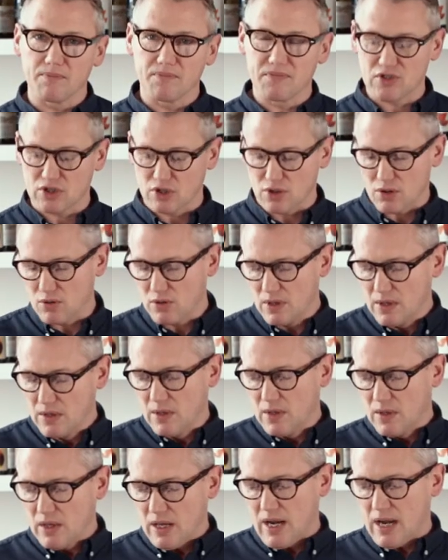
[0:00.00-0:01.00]
So
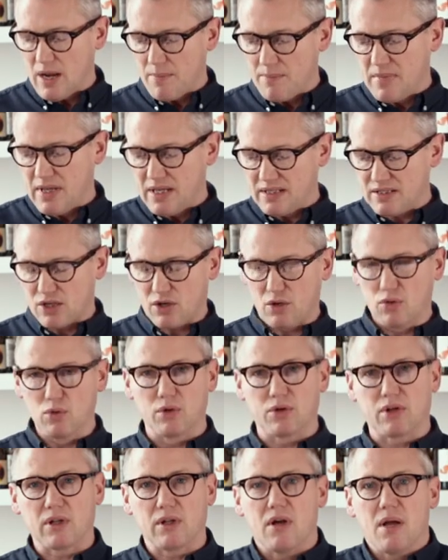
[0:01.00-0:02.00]
it's a
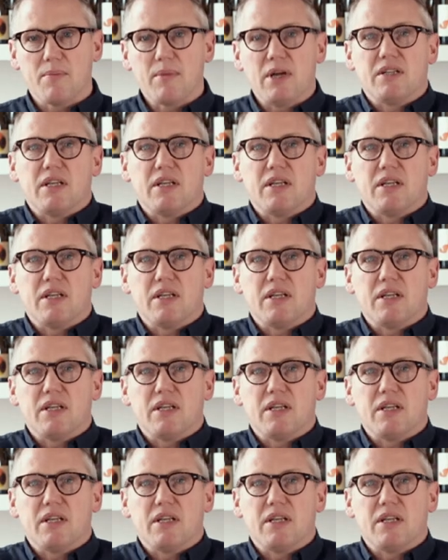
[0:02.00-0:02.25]
cooler climate,